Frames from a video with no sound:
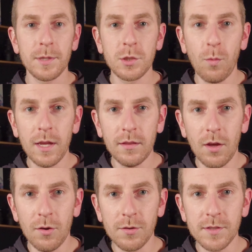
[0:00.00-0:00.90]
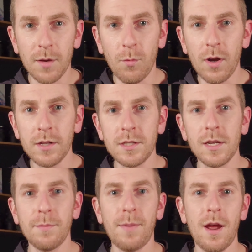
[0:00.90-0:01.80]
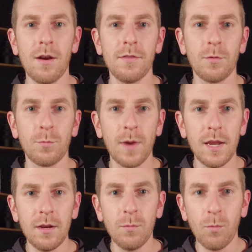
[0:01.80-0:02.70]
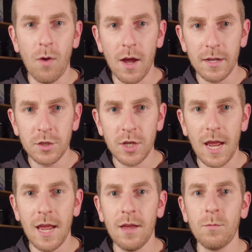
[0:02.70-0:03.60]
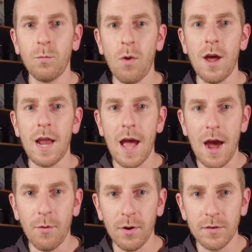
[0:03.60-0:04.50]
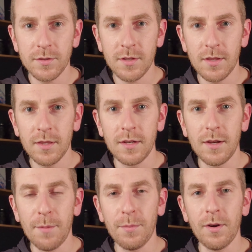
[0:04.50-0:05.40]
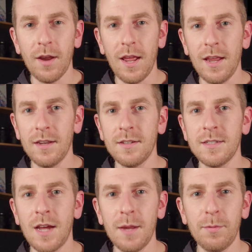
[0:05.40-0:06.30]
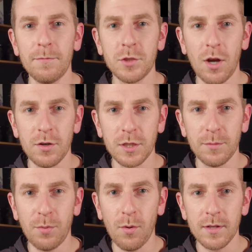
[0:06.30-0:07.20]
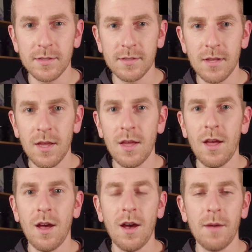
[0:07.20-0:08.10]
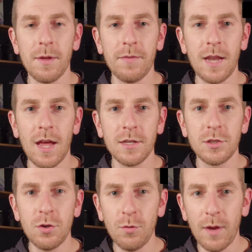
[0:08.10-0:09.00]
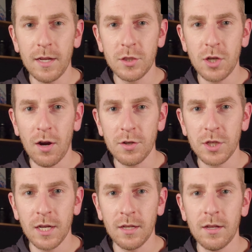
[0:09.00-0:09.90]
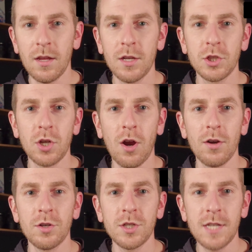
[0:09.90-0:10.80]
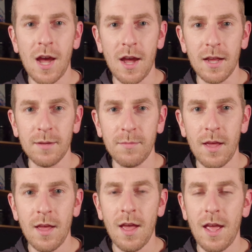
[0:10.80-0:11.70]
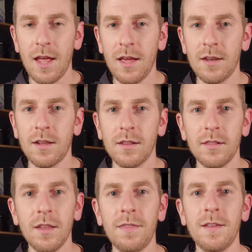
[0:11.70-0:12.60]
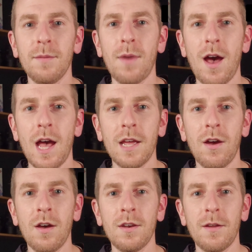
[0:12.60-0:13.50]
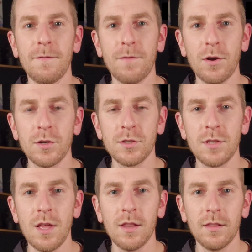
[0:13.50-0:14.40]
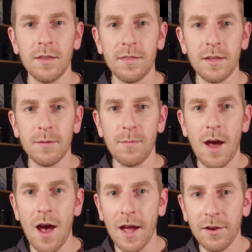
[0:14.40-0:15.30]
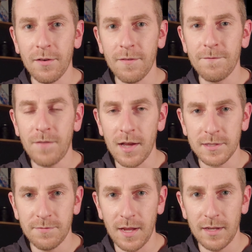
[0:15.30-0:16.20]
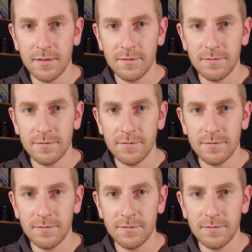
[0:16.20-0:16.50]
Between those, I wanted to compare the rated wattage and watt hours, the number and type of charging ports, if it had two-way charging, charge time, and lithium ion versus lithium iron phosphate.